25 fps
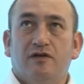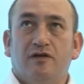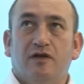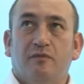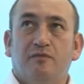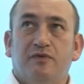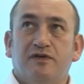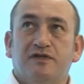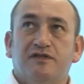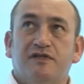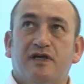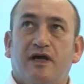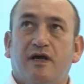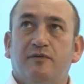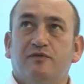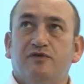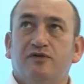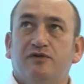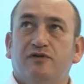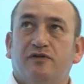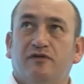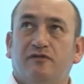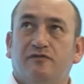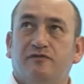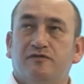the
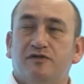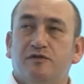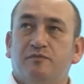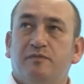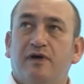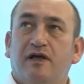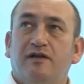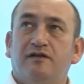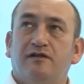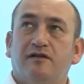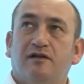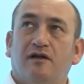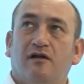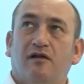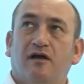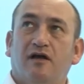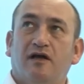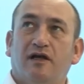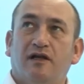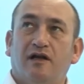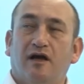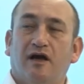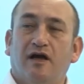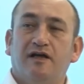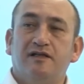perception of spending
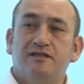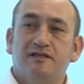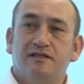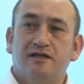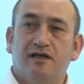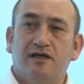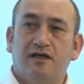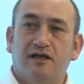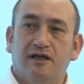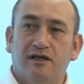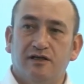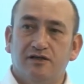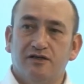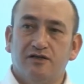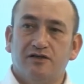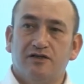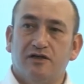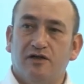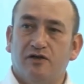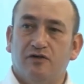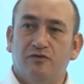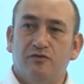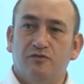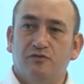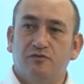in IT is
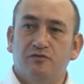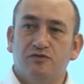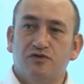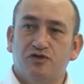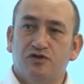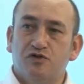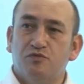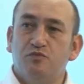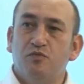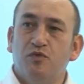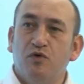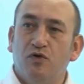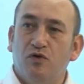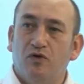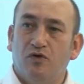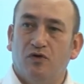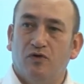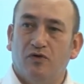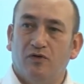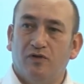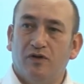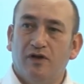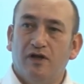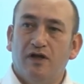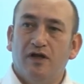so
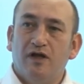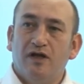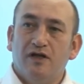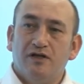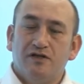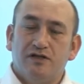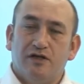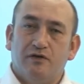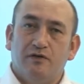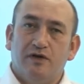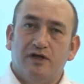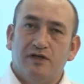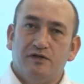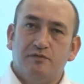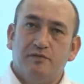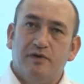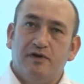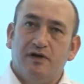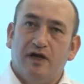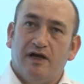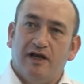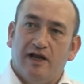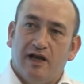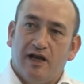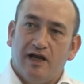small. So it
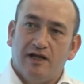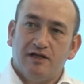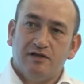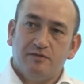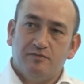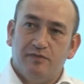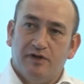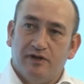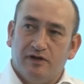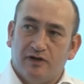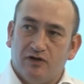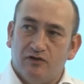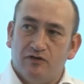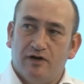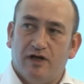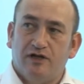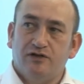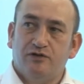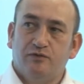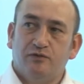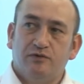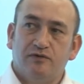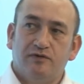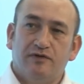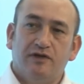has been a
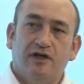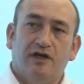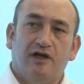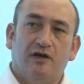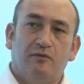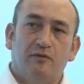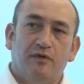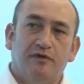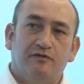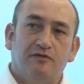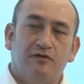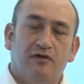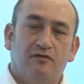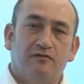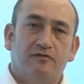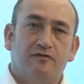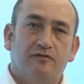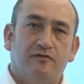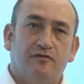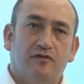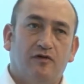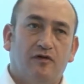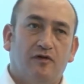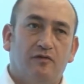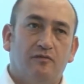gradual thing, and we've gone
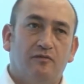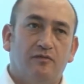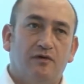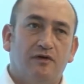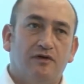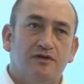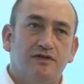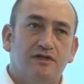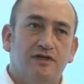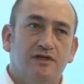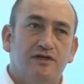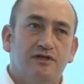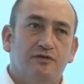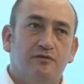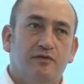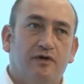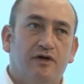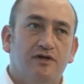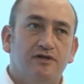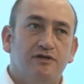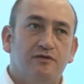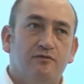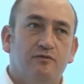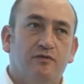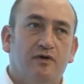from a
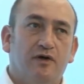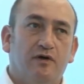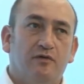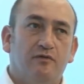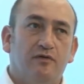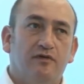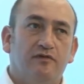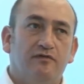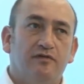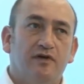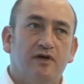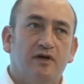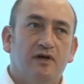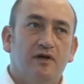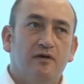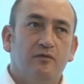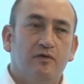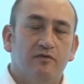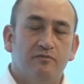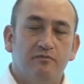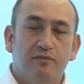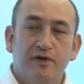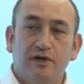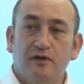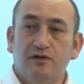situation where we've
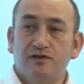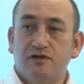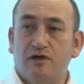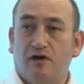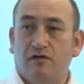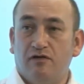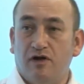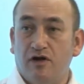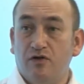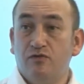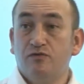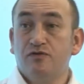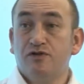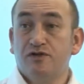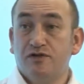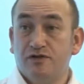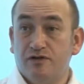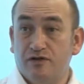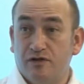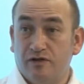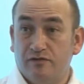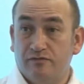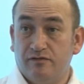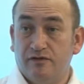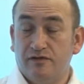built our own
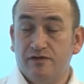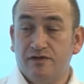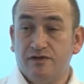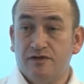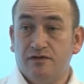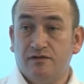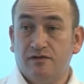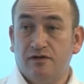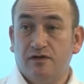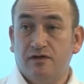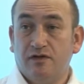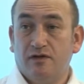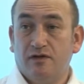servers